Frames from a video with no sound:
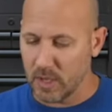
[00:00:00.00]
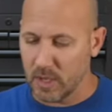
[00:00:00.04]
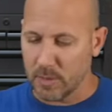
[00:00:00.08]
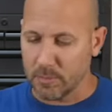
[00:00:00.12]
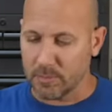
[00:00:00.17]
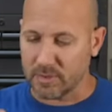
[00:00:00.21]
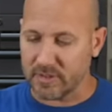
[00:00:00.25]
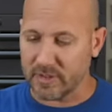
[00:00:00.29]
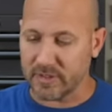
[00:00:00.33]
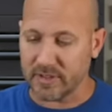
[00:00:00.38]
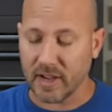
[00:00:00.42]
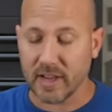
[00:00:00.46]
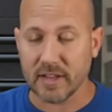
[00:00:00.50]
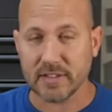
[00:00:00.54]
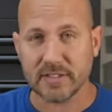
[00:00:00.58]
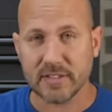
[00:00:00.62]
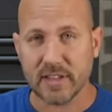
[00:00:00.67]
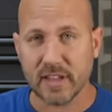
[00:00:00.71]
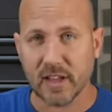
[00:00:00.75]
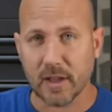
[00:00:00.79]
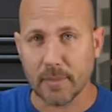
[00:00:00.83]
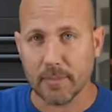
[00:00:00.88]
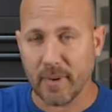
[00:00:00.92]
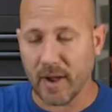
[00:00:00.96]
But the nice
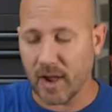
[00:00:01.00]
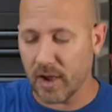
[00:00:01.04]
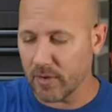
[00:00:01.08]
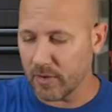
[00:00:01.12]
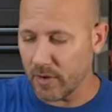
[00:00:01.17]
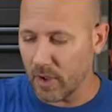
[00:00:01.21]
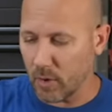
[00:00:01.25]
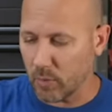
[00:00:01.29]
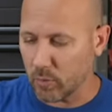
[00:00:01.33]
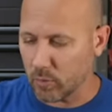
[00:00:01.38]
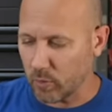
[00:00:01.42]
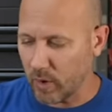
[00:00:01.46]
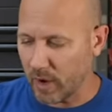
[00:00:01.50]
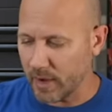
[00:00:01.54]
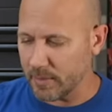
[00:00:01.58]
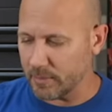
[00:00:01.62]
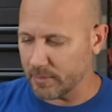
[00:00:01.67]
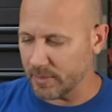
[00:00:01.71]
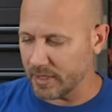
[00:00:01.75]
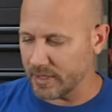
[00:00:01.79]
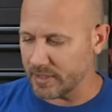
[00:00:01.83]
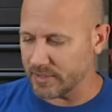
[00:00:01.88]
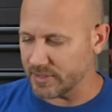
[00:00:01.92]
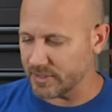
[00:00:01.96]
thing about a right
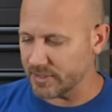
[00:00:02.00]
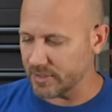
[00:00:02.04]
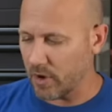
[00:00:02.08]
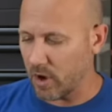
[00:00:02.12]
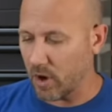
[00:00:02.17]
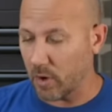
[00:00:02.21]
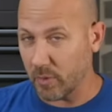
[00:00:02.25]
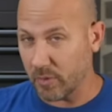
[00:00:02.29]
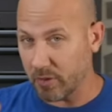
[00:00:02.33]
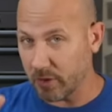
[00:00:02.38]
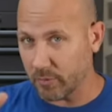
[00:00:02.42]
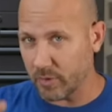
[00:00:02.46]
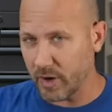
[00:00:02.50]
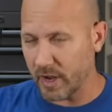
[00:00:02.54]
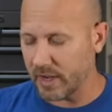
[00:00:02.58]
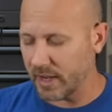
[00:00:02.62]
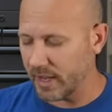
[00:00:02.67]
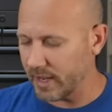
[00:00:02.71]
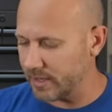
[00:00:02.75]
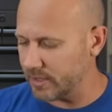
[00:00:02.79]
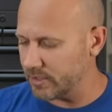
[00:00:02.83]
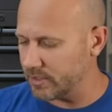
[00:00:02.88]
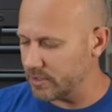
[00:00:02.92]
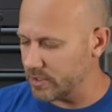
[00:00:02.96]
blade saw with a
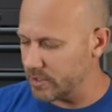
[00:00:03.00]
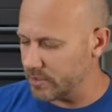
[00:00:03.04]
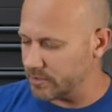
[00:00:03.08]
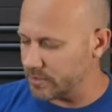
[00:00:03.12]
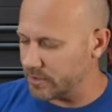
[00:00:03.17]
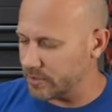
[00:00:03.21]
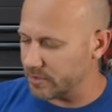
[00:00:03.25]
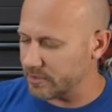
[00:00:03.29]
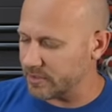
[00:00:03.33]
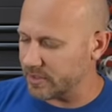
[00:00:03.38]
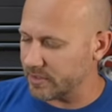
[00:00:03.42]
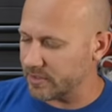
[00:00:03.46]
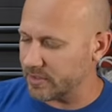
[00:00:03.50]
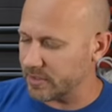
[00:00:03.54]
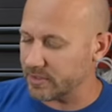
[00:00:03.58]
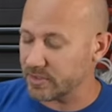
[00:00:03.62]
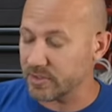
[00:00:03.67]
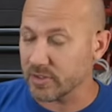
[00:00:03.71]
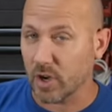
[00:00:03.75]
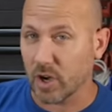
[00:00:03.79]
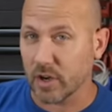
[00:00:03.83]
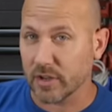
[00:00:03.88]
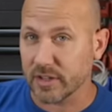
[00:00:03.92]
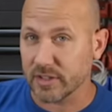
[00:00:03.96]
right-handed user is that the
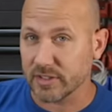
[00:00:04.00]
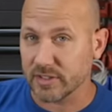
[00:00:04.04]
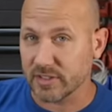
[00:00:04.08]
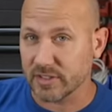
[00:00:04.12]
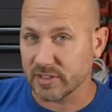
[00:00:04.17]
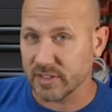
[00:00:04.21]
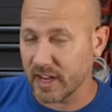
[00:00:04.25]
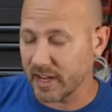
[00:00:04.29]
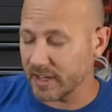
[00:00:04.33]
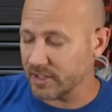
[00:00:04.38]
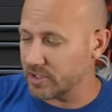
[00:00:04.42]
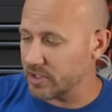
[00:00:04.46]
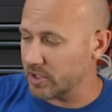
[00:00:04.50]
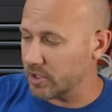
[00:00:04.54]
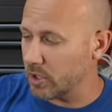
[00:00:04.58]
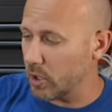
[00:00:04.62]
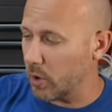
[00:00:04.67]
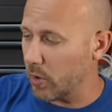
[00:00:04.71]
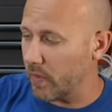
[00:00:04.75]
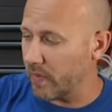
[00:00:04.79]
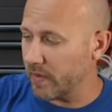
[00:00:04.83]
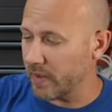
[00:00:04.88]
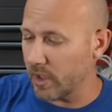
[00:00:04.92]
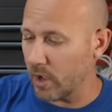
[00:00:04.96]
sawdust is actually
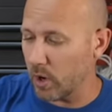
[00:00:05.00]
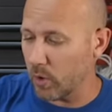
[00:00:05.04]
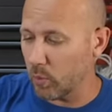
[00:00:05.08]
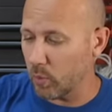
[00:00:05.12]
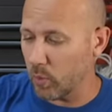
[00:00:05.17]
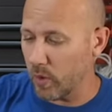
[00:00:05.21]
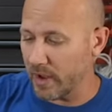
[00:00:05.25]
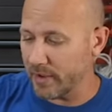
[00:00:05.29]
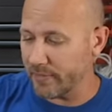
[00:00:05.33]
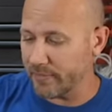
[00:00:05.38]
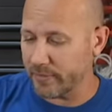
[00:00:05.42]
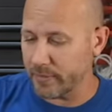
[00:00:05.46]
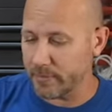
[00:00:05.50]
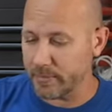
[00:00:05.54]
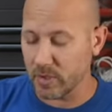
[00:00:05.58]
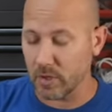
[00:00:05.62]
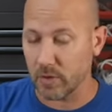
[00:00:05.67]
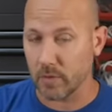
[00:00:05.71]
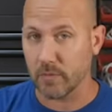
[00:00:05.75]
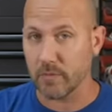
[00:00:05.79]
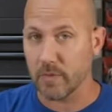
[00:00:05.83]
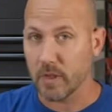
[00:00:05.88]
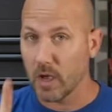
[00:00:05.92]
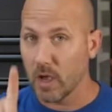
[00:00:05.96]
going away from
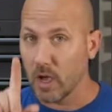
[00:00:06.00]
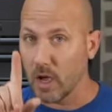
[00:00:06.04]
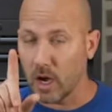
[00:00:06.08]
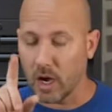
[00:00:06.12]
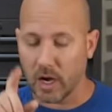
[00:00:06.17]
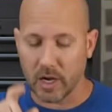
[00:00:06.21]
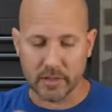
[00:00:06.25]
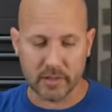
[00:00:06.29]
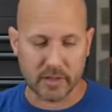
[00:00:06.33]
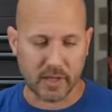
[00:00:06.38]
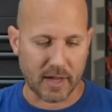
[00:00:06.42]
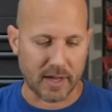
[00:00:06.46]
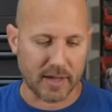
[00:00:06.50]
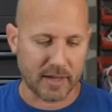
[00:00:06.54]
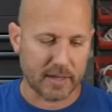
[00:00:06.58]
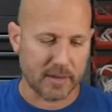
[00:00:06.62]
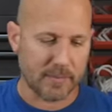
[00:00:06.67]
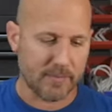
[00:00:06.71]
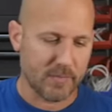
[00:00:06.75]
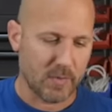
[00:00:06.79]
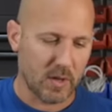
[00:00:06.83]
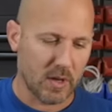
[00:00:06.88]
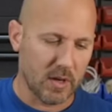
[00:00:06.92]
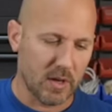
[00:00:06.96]
you,
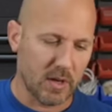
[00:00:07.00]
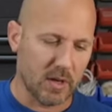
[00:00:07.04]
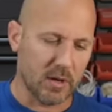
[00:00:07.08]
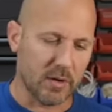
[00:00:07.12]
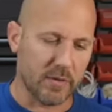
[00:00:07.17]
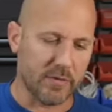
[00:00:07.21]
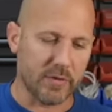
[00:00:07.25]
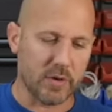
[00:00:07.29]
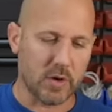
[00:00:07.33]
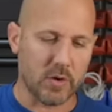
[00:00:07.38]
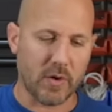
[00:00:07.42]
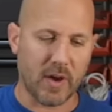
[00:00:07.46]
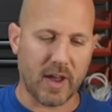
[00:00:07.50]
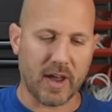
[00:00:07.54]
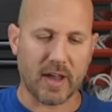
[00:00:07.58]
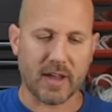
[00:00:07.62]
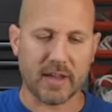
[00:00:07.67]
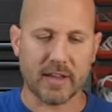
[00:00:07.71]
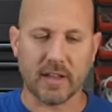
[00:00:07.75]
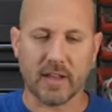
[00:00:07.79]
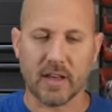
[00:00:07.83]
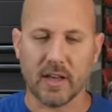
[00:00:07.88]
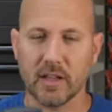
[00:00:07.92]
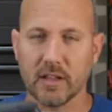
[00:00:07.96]
unlike if you
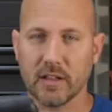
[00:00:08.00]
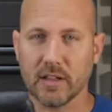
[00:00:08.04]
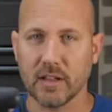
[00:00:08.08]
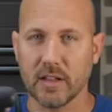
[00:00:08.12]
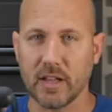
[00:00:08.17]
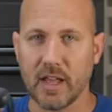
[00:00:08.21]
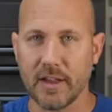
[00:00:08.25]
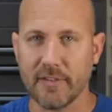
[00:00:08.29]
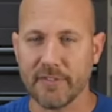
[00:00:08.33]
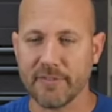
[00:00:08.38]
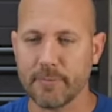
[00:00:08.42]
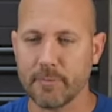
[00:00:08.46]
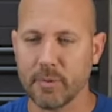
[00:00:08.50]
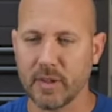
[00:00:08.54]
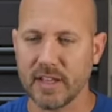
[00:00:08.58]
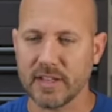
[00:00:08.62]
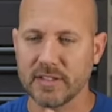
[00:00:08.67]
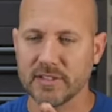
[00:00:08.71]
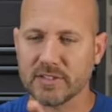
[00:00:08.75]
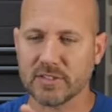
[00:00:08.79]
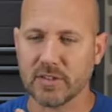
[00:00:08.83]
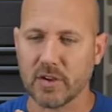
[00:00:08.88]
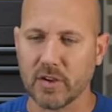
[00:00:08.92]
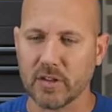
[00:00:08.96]
had a left
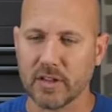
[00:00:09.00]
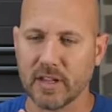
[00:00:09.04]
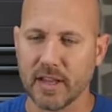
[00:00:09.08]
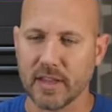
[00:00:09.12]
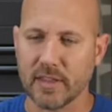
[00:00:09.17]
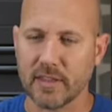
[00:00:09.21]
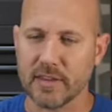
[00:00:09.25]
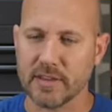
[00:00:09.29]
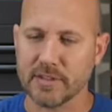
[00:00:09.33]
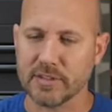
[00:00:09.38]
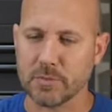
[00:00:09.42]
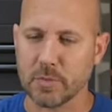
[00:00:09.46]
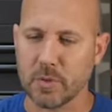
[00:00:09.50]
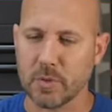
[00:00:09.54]
blade saw like this